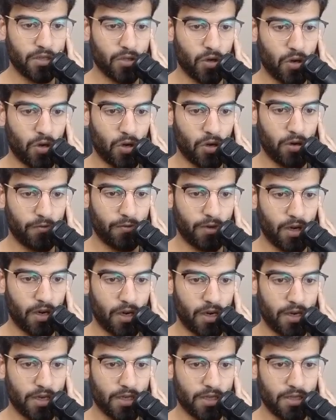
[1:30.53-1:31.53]
of
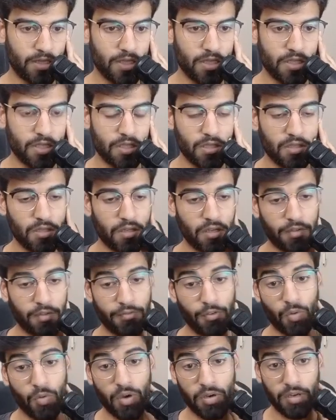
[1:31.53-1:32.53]
our assistant. If
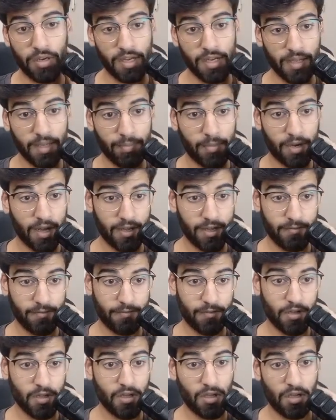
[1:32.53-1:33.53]
you want a deep dive
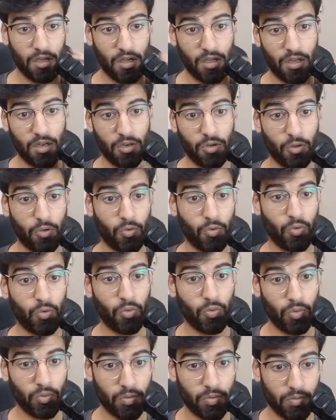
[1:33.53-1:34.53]
into
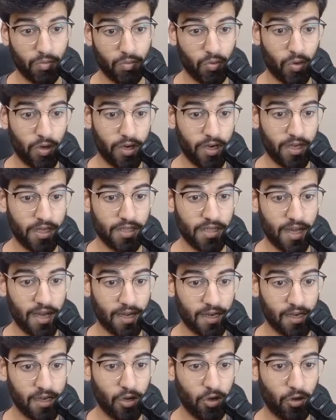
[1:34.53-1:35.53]
what
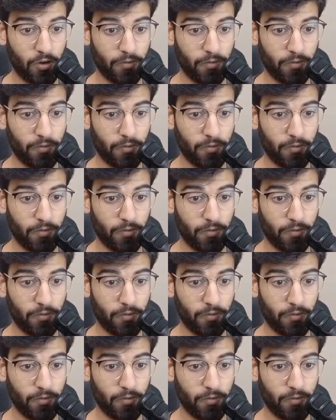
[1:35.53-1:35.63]
exactly all of the